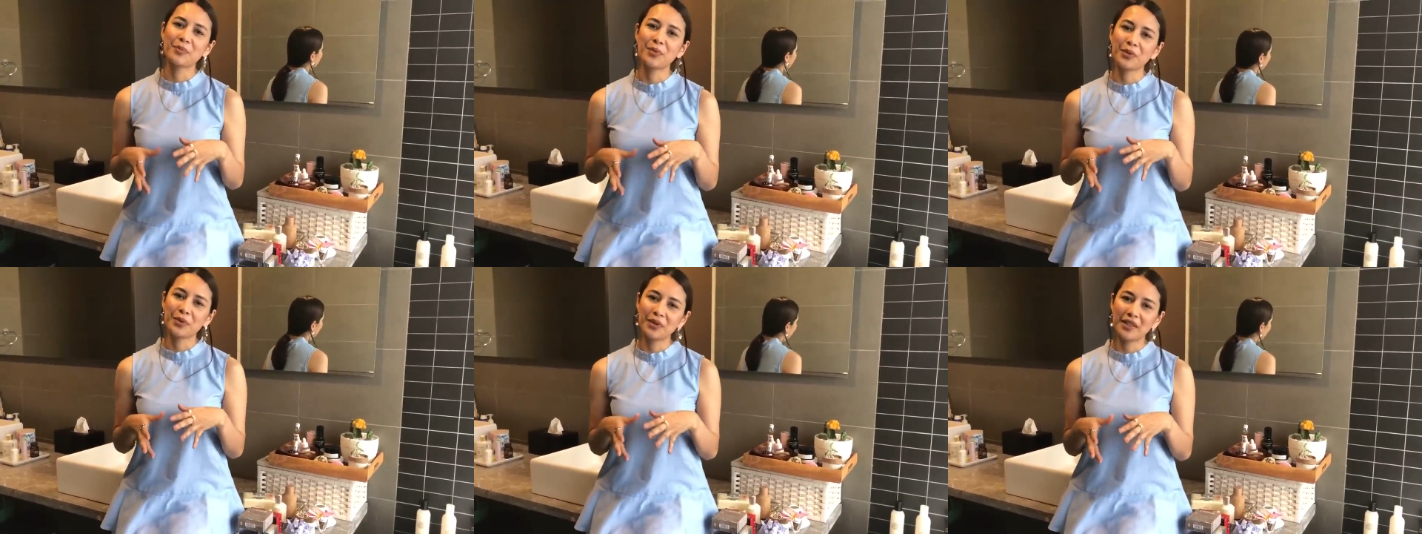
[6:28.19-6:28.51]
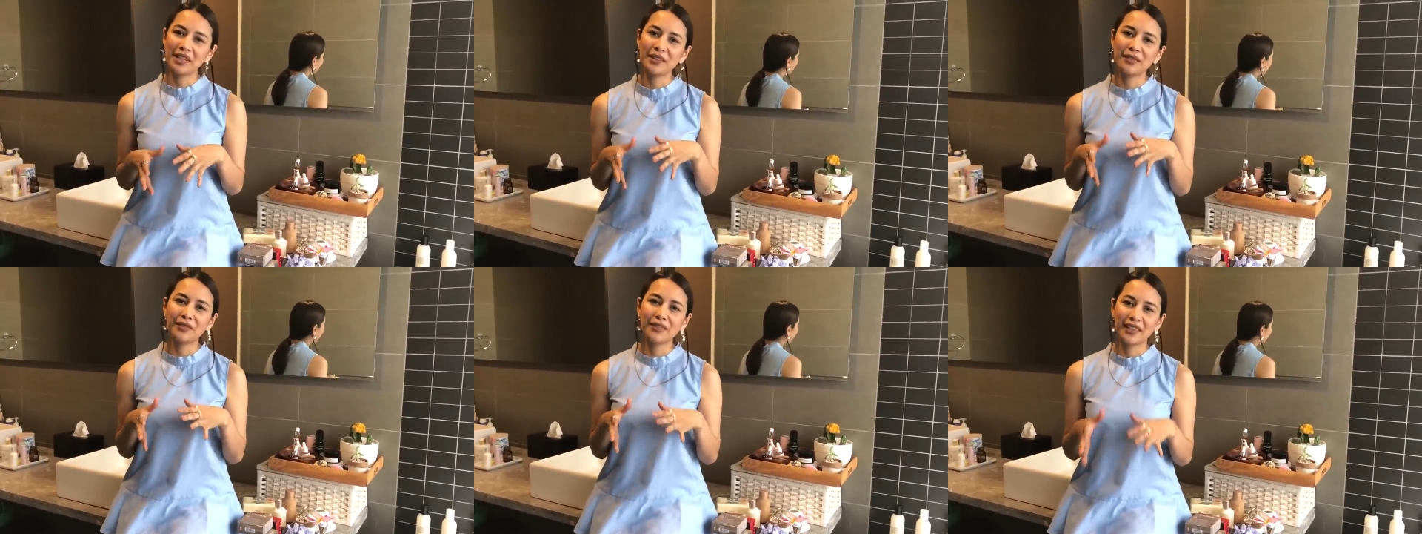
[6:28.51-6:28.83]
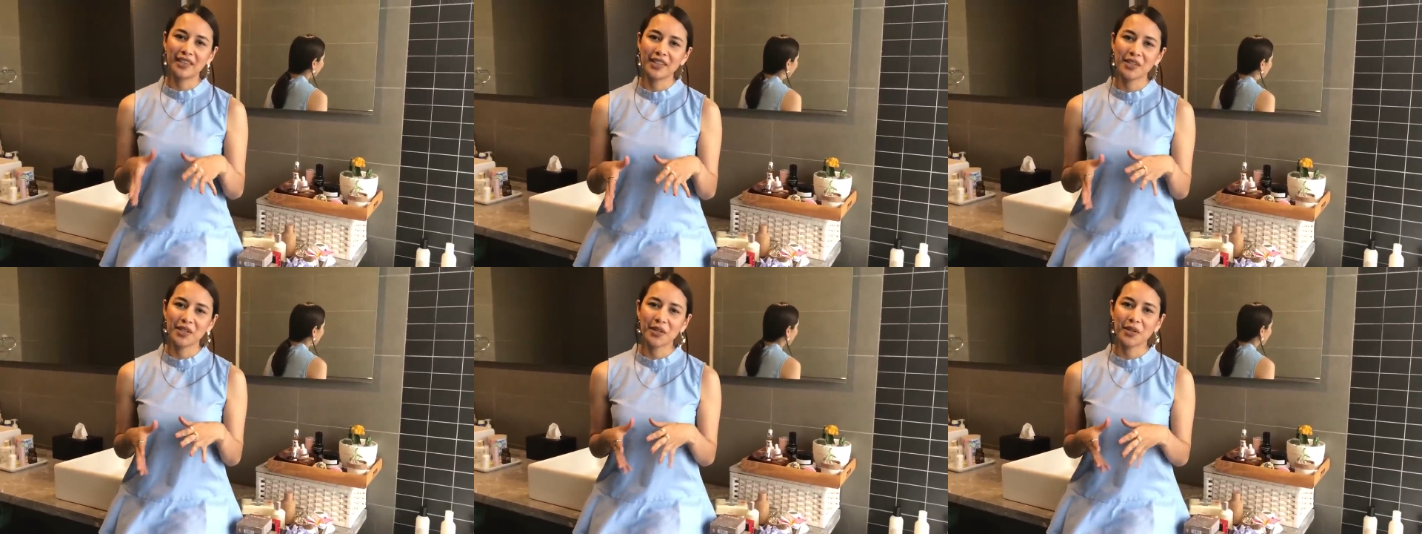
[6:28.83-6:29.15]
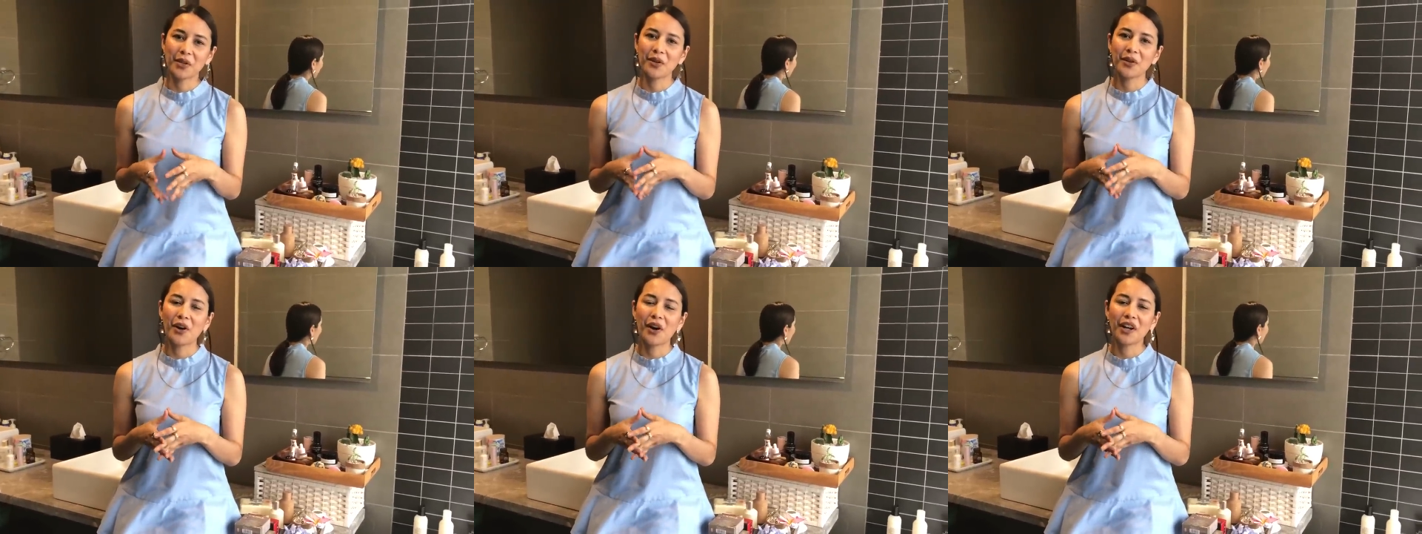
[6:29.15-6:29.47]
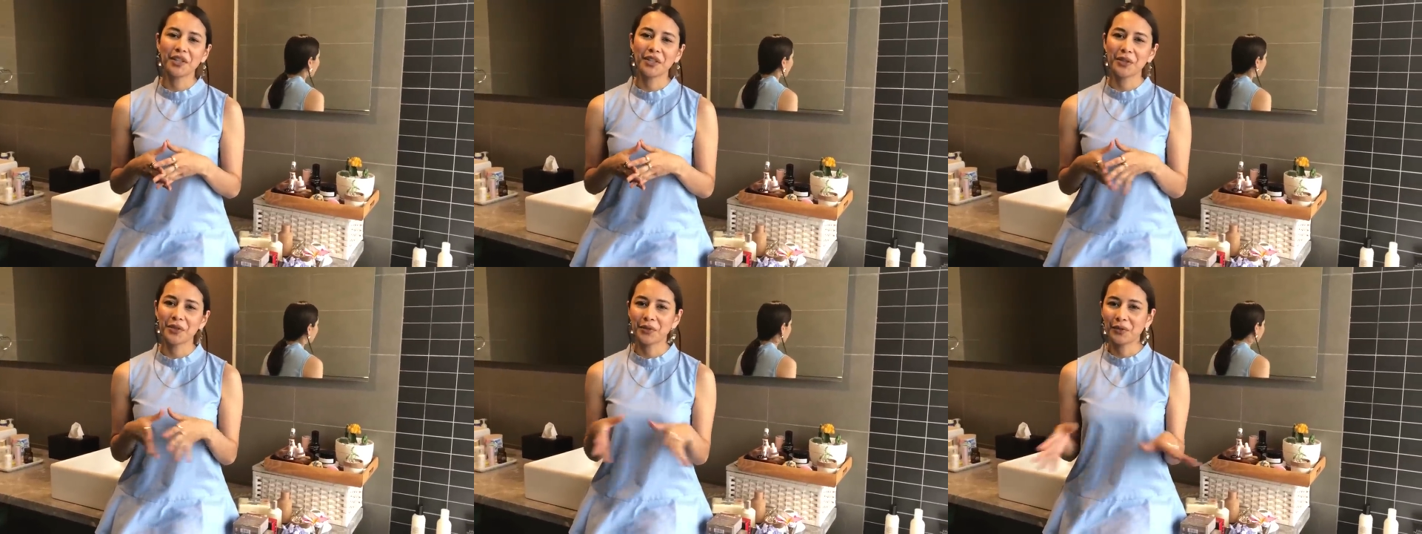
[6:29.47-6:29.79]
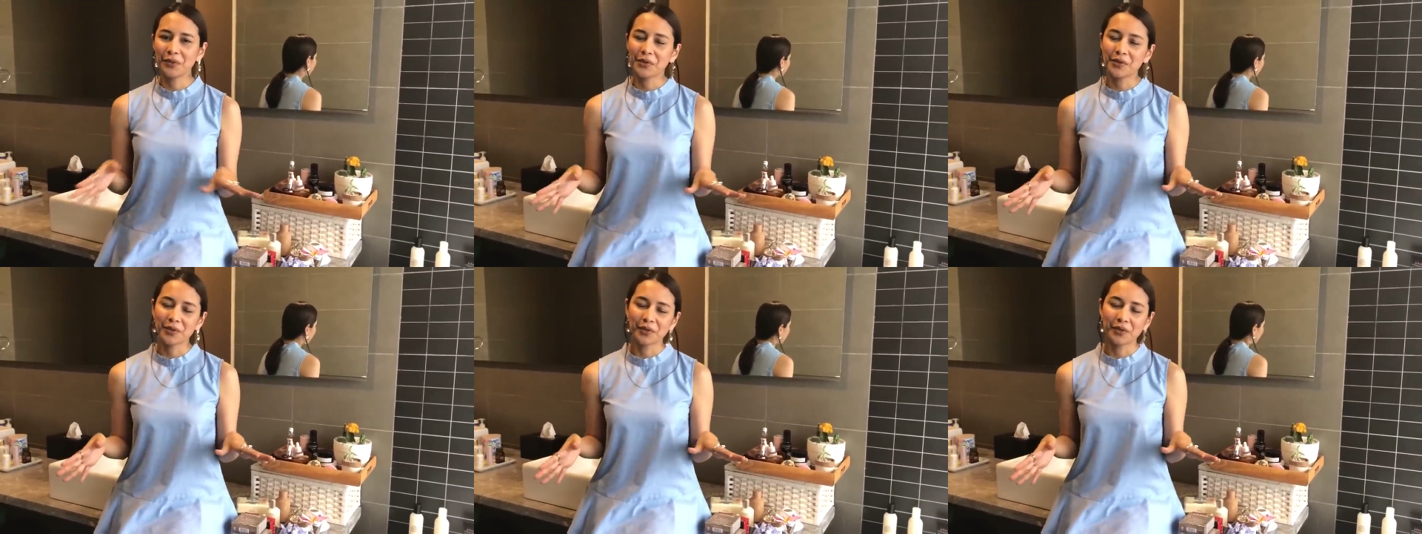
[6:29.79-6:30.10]
beauty video on
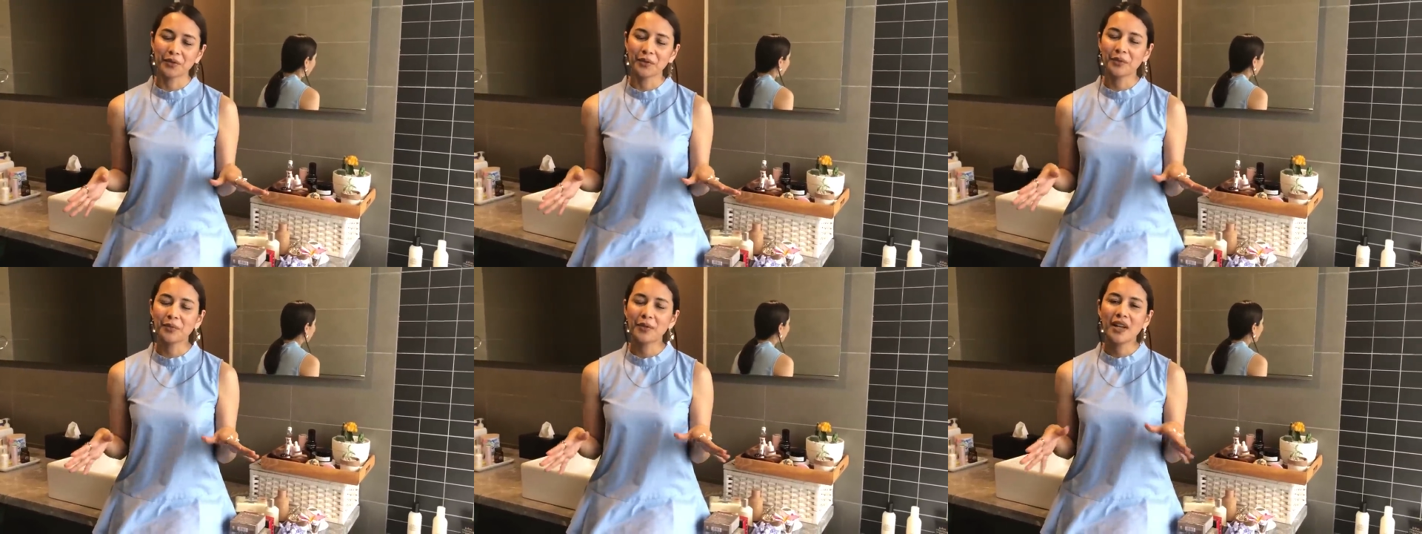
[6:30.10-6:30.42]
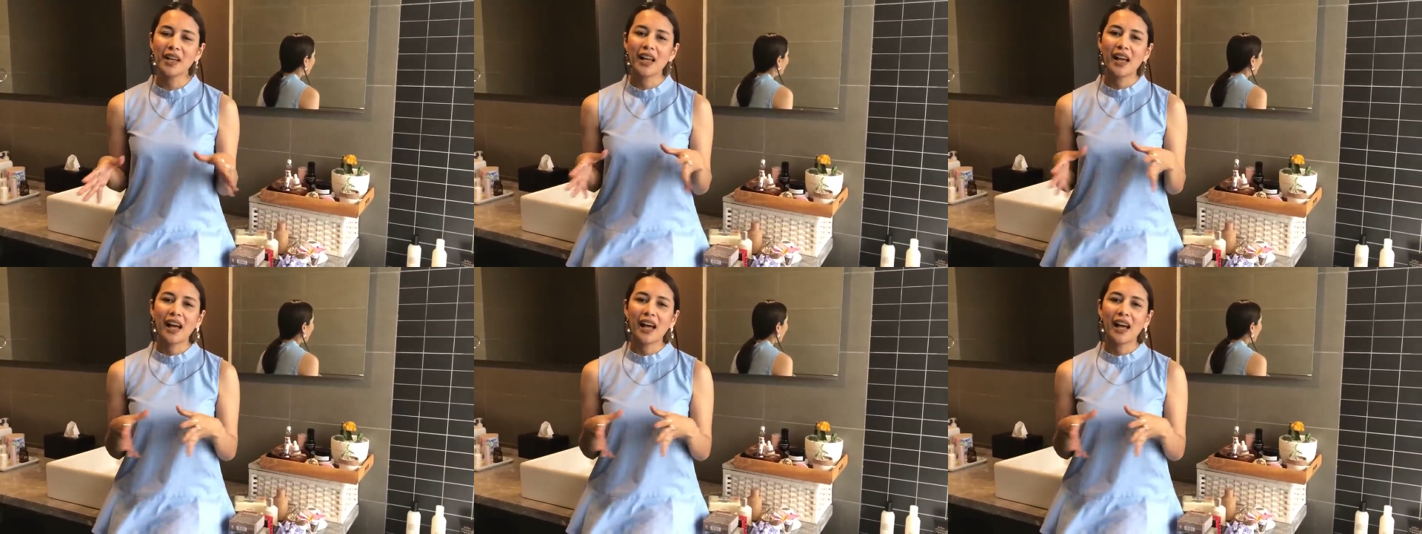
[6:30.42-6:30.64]
YouTube.